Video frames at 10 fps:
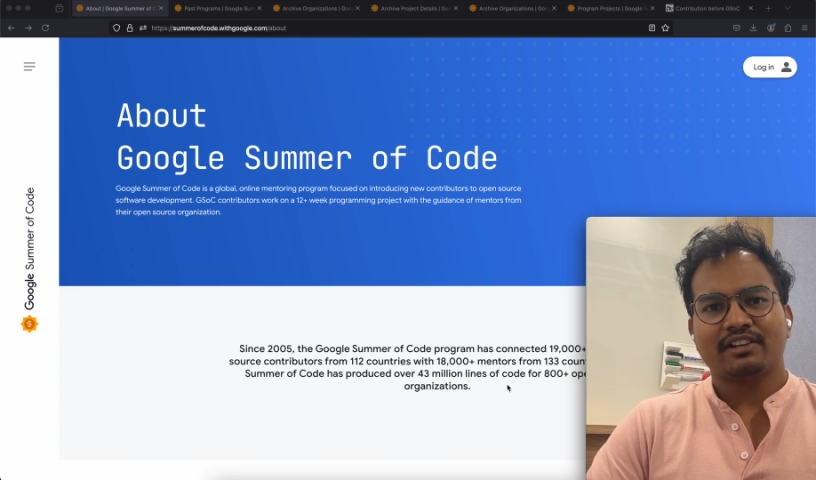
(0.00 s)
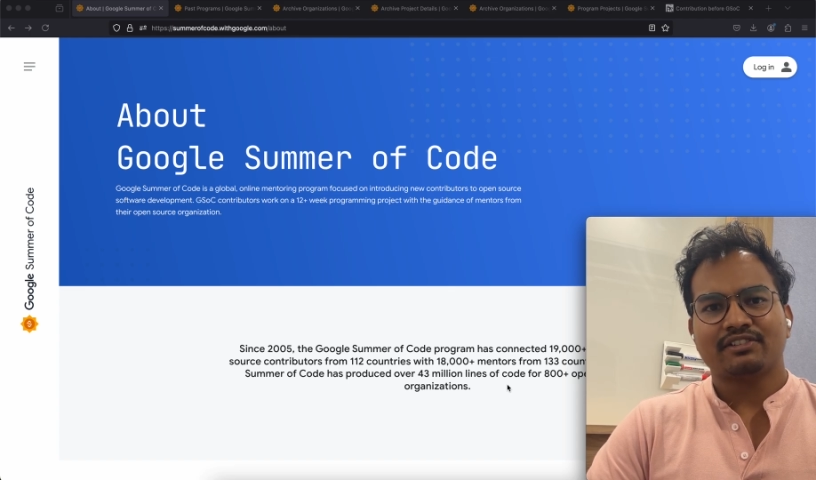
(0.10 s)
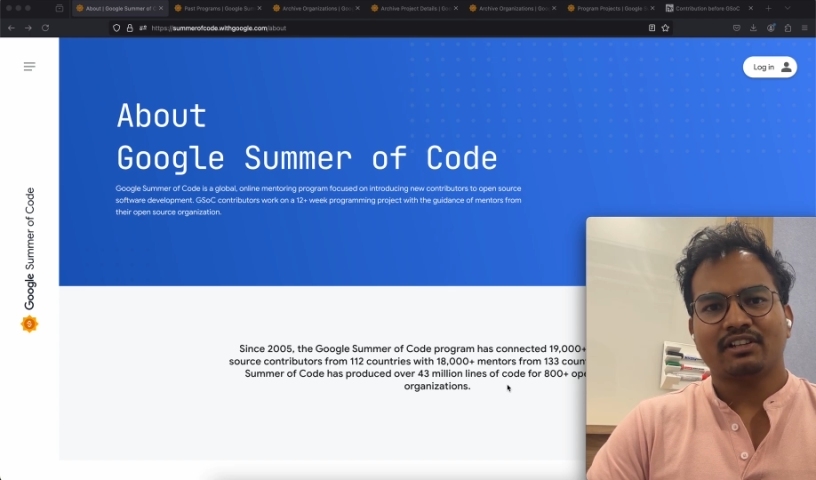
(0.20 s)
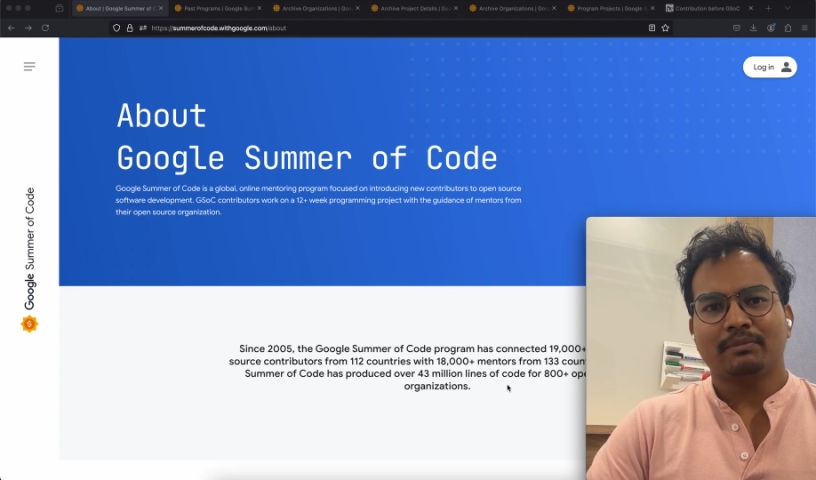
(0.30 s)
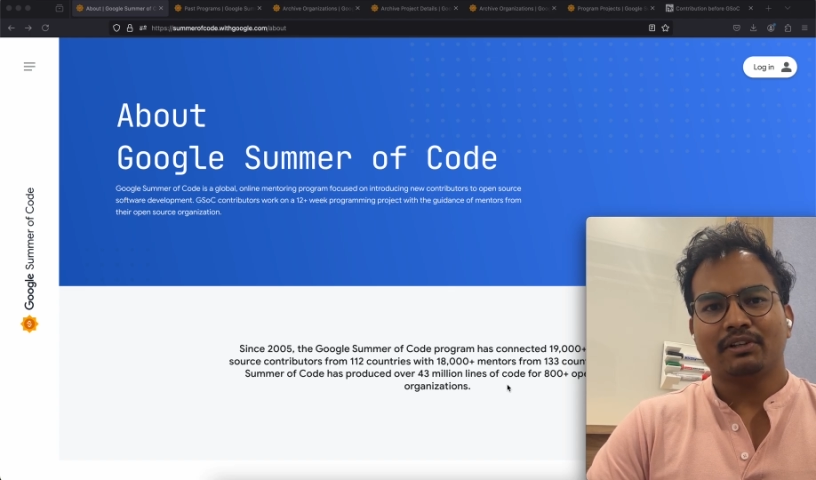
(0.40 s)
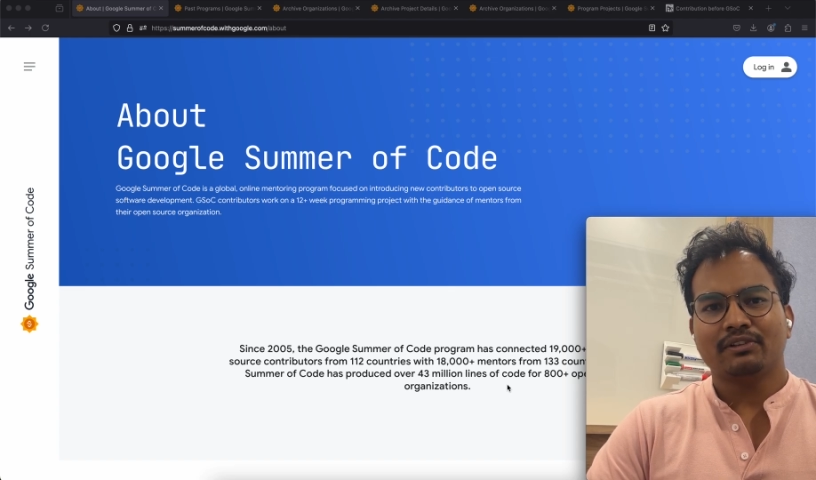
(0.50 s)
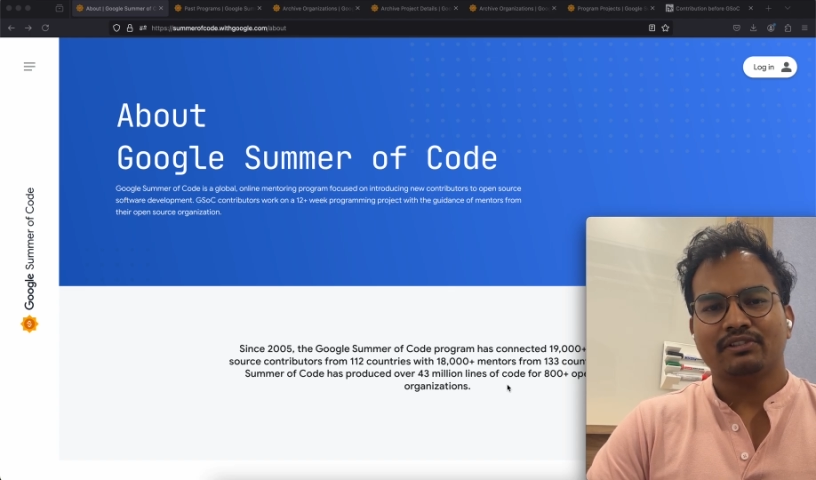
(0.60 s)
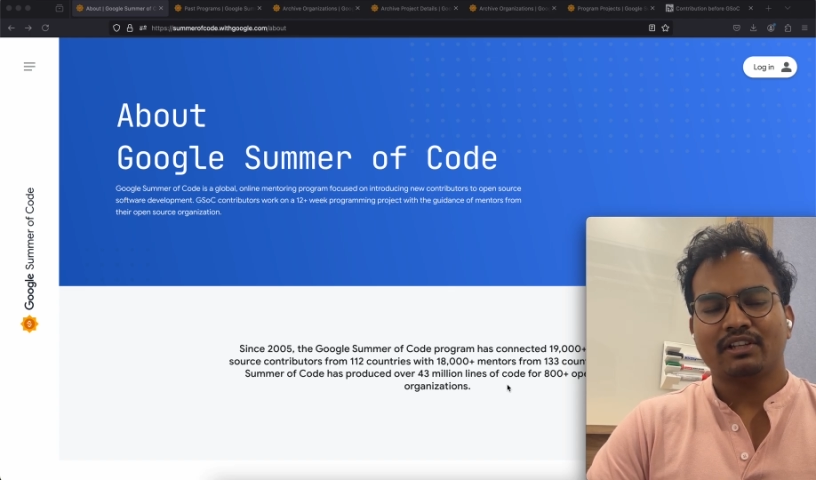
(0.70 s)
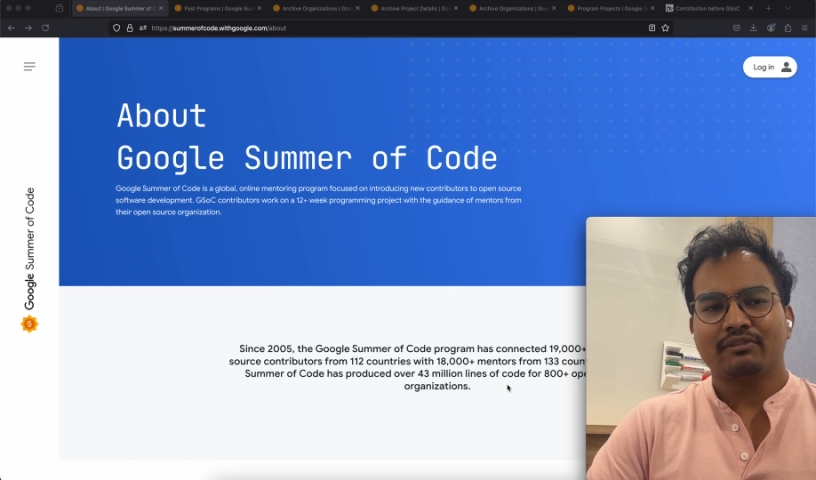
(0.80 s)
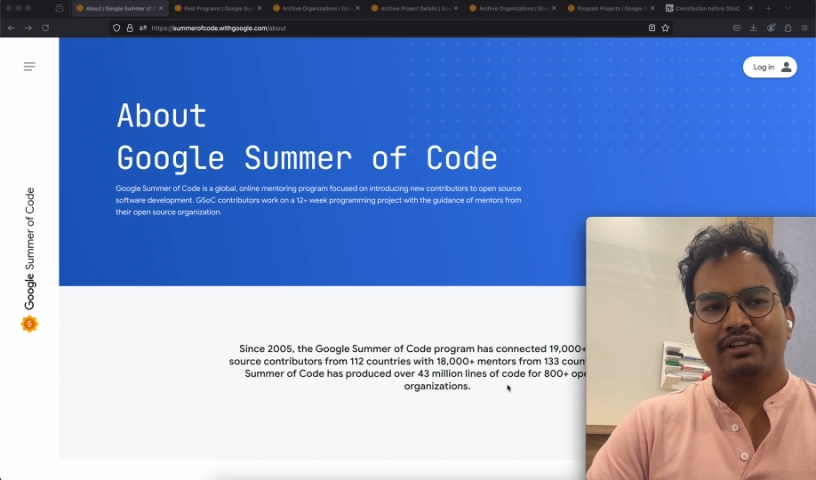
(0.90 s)
was pretty
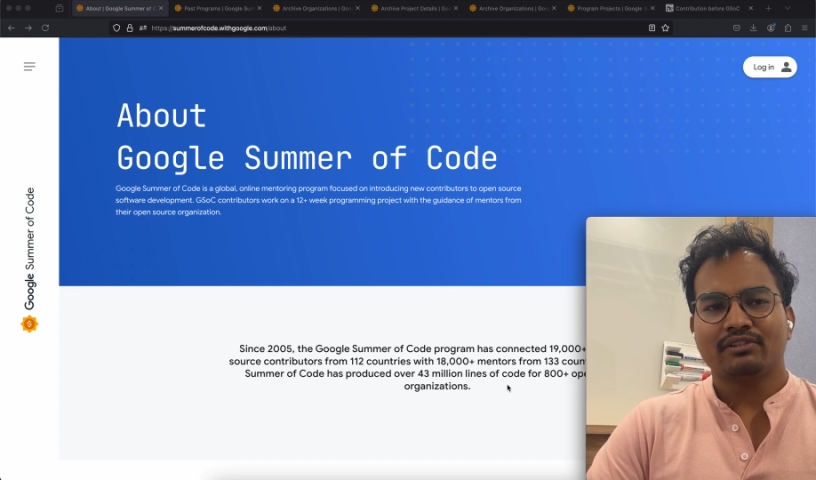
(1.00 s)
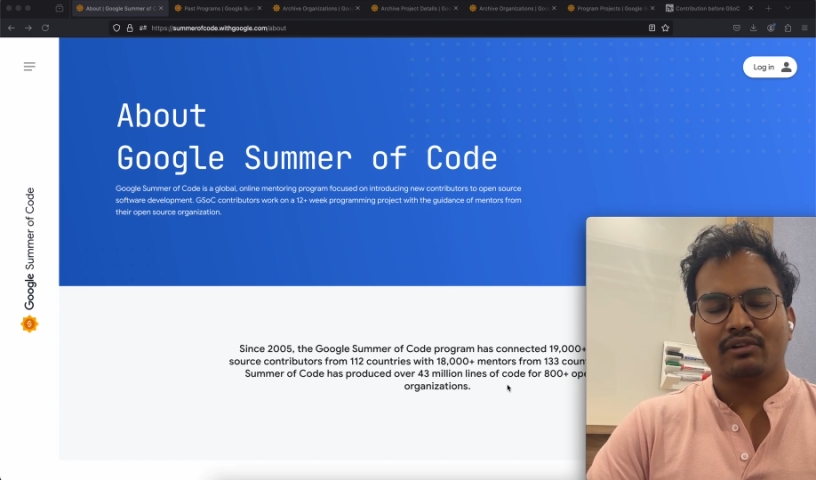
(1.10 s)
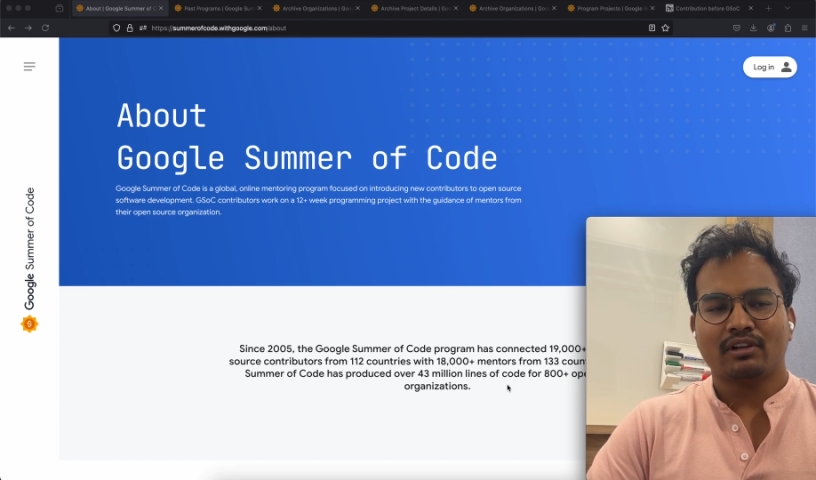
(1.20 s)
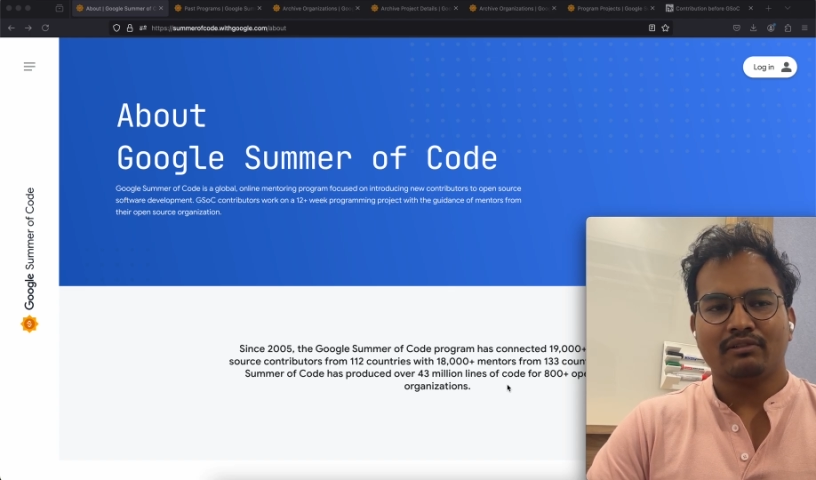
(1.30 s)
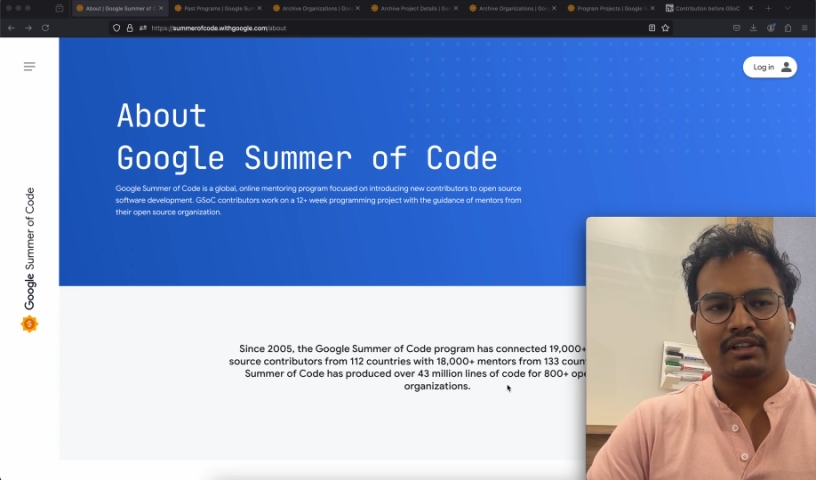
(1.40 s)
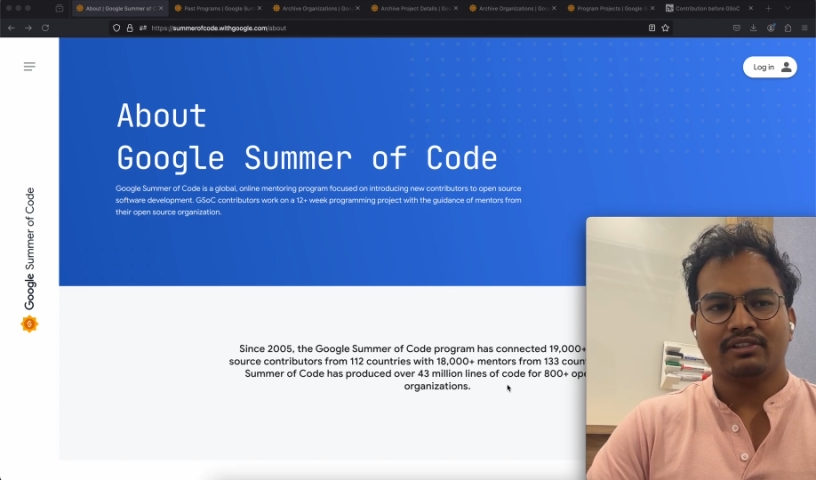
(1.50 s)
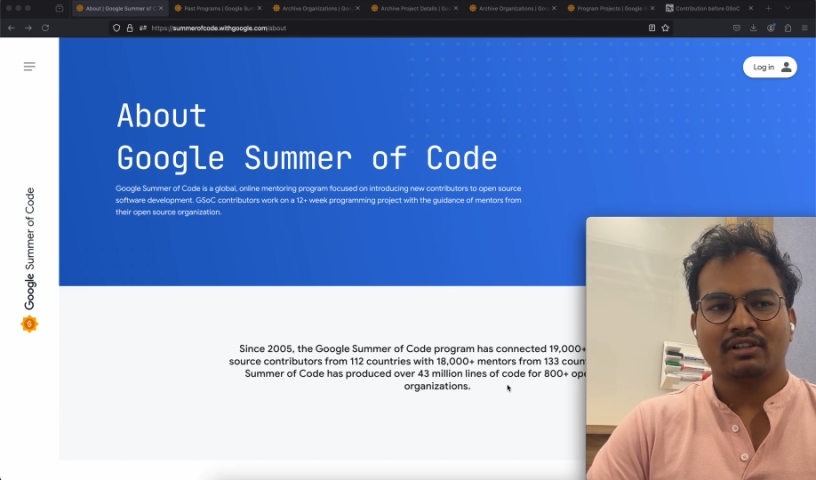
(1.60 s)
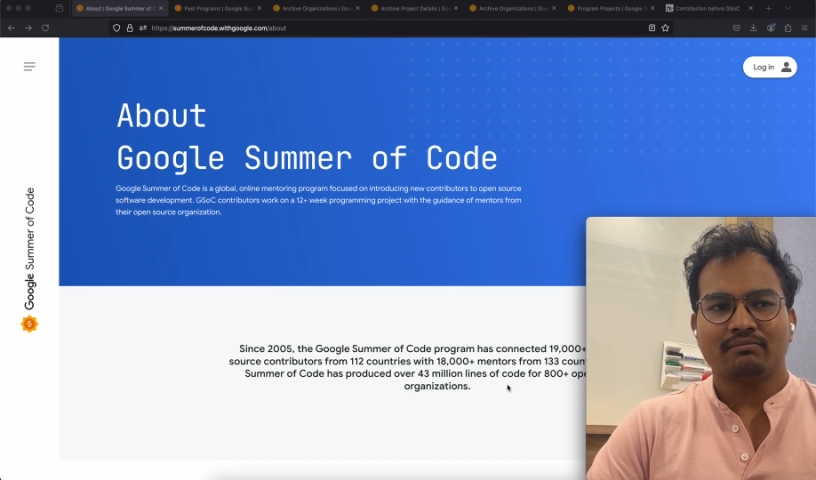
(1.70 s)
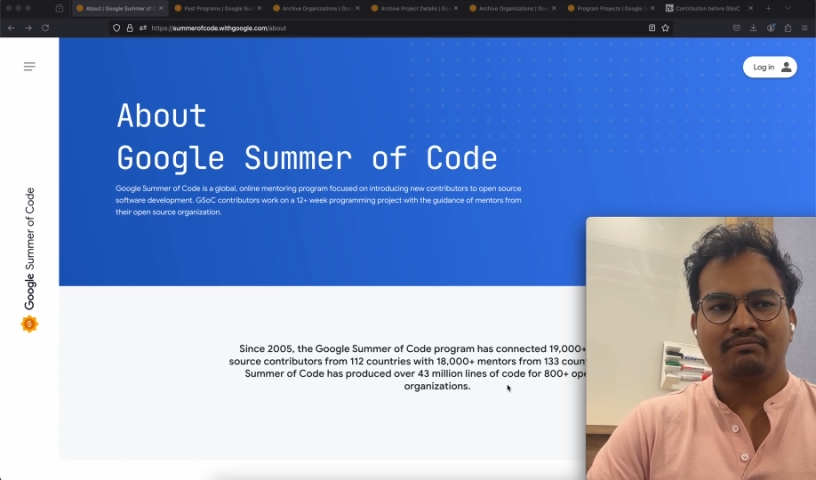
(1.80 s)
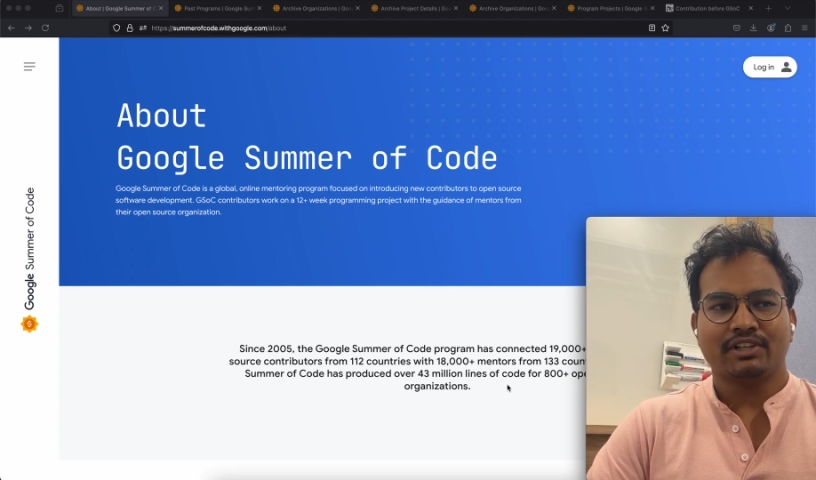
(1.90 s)
interesting because they
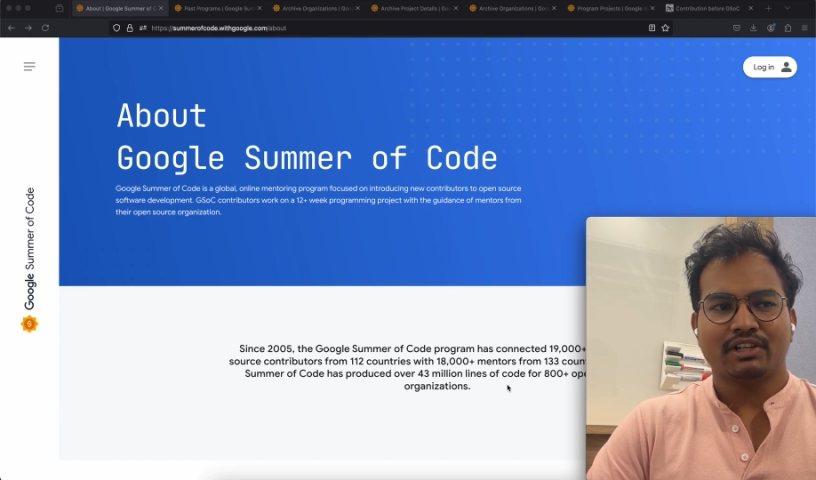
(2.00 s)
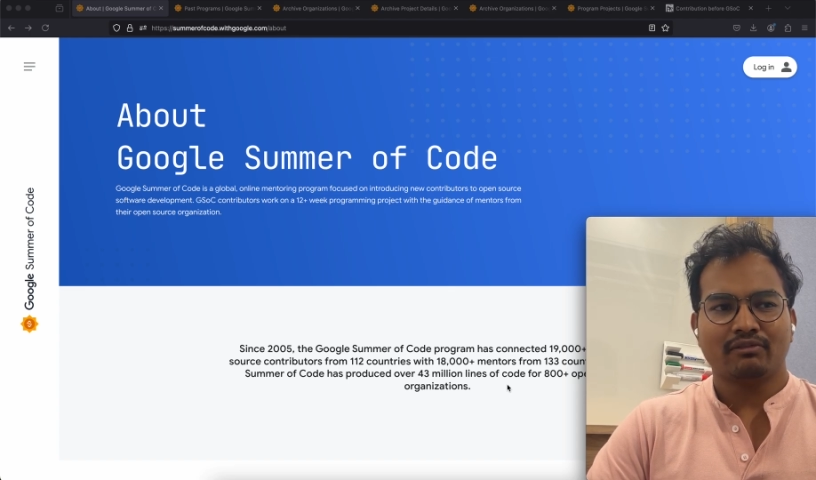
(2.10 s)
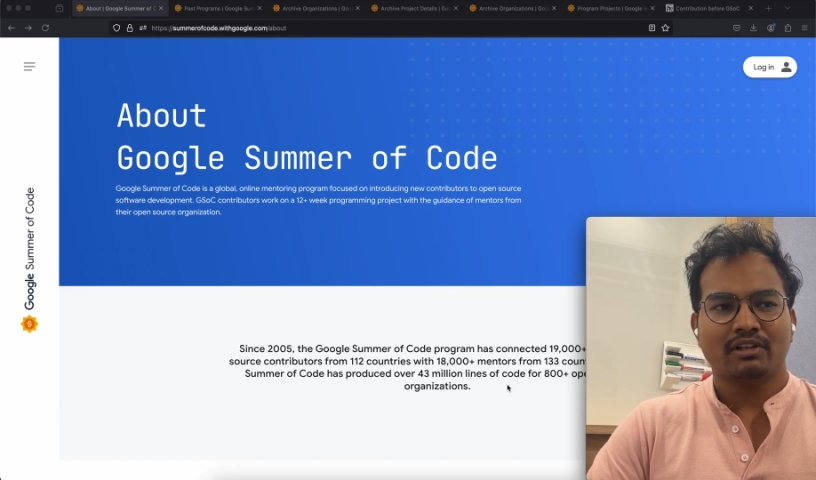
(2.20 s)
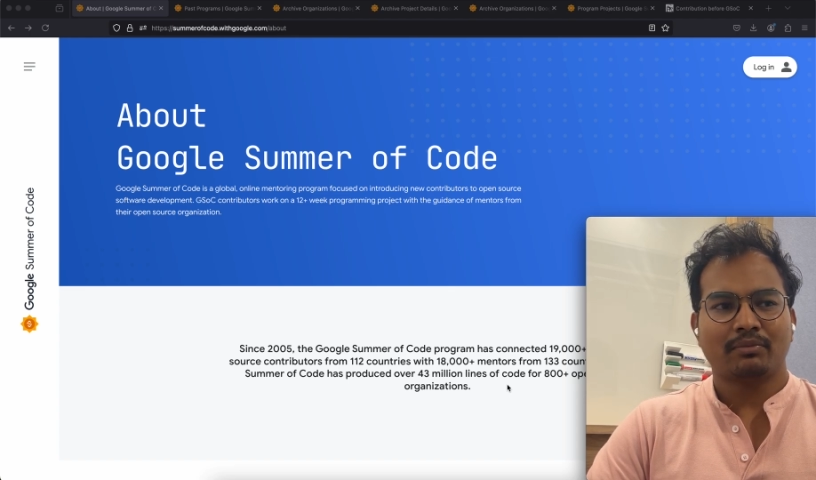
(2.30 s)
were solving